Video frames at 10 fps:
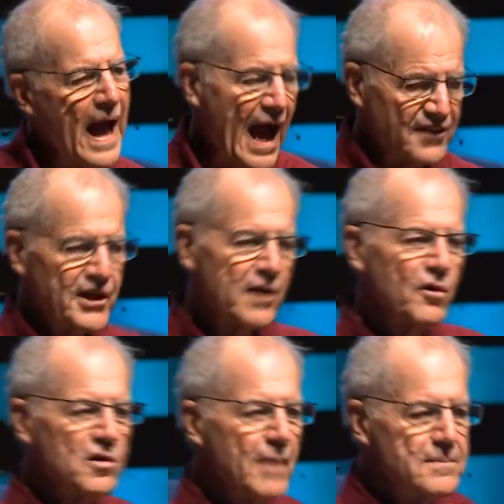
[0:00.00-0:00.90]
As I
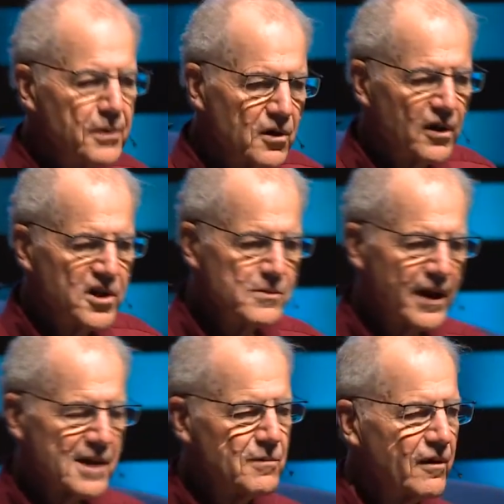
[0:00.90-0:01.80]
wrote my book on human
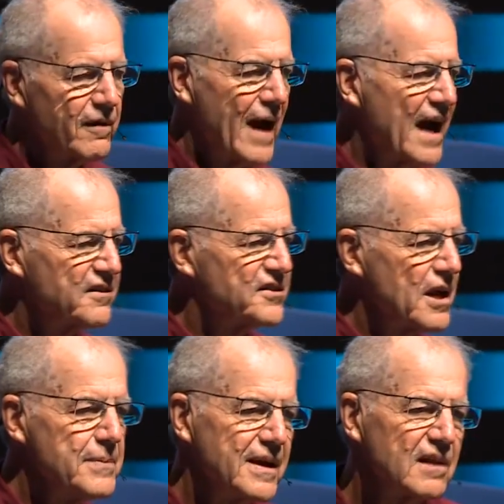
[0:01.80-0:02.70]
animal interactions,
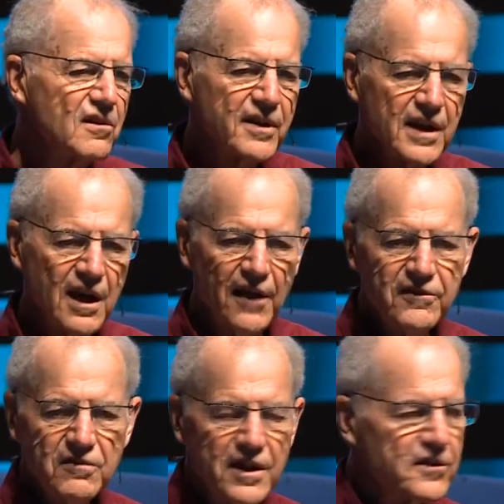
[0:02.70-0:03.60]
I began looking at
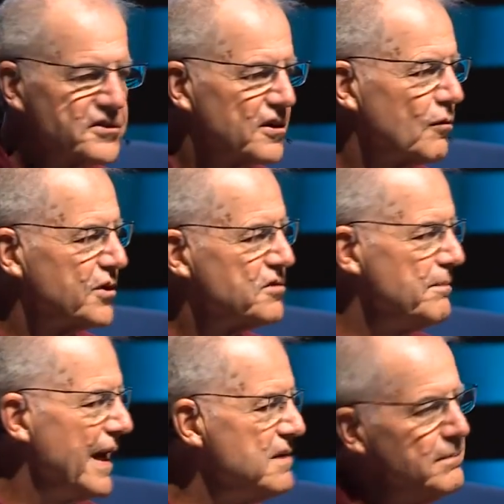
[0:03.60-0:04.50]
other literature which
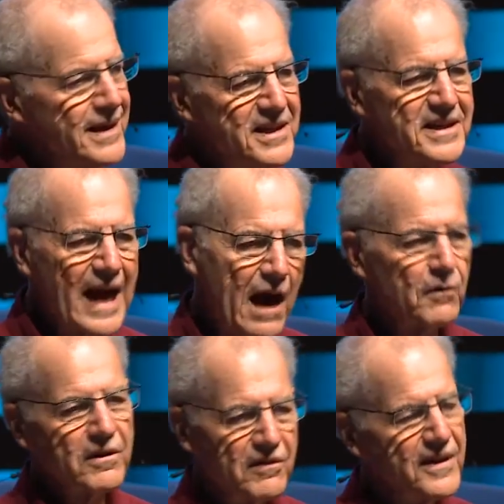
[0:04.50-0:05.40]
made me
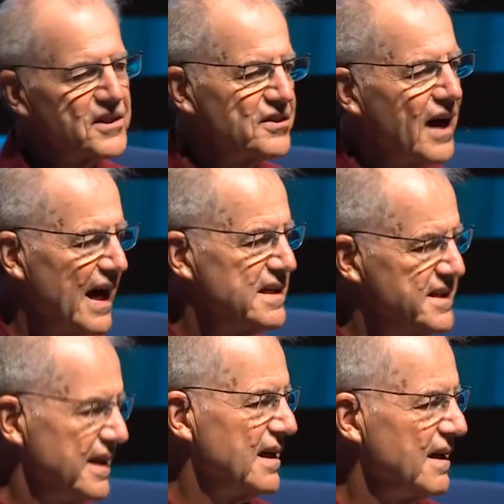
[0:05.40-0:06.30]
doubt this
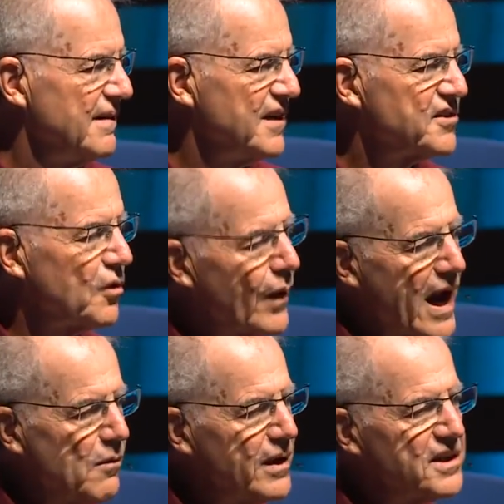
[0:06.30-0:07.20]
idea. And so, what
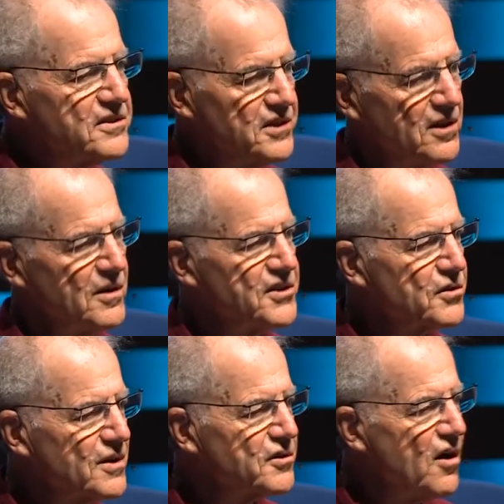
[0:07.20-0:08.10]
I want to do is
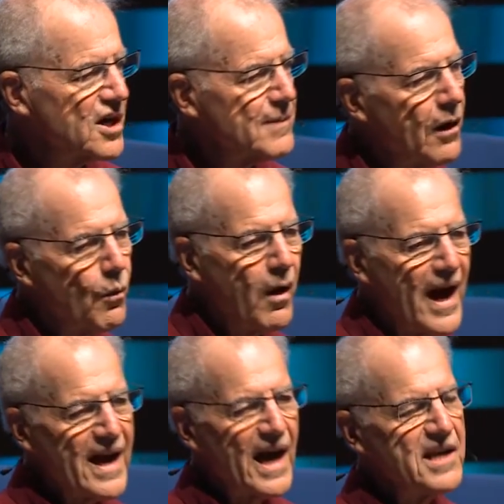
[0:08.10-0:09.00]
sort of talk about
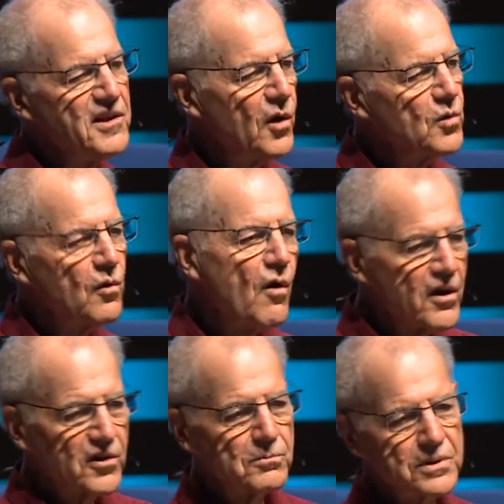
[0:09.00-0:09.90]
why I no
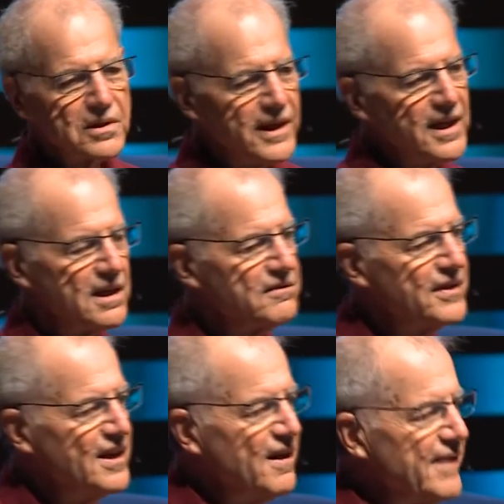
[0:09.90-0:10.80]
longer believe
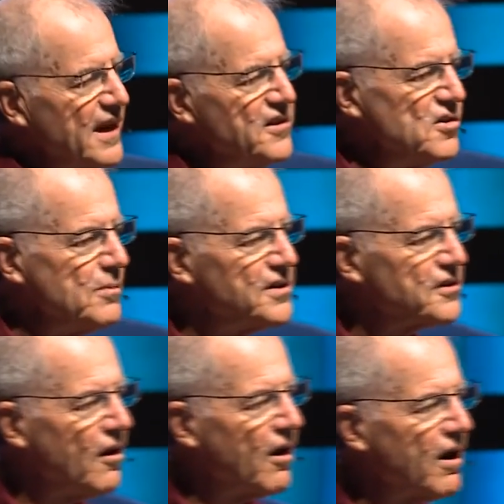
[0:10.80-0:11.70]
that
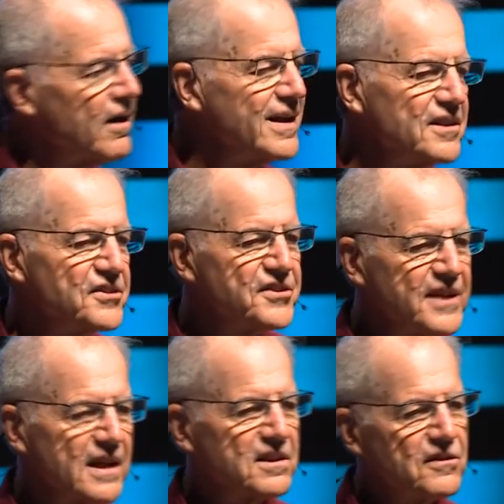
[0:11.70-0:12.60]
humans are
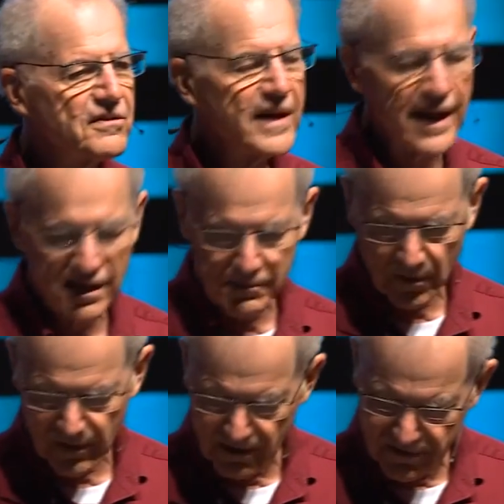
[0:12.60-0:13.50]
instinctive
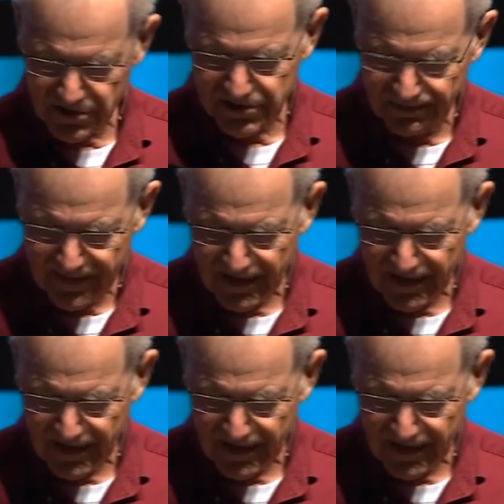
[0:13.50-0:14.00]
animal lovers.